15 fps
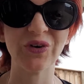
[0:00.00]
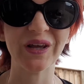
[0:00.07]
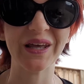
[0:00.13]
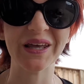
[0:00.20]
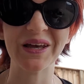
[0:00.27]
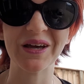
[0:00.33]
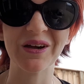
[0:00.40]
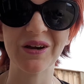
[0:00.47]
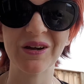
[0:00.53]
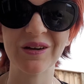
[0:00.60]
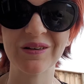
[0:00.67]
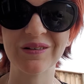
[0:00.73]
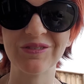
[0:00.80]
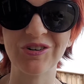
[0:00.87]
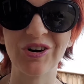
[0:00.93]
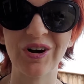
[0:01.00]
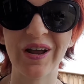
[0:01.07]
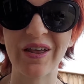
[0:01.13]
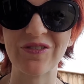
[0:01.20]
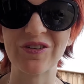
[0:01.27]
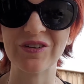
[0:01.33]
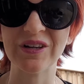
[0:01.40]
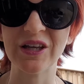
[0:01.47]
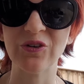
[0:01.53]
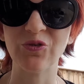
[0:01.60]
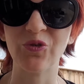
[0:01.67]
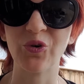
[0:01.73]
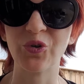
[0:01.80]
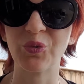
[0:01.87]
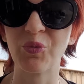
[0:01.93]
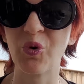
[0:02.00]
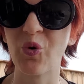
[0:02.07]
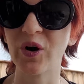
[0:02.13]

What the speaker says: here has a need for them or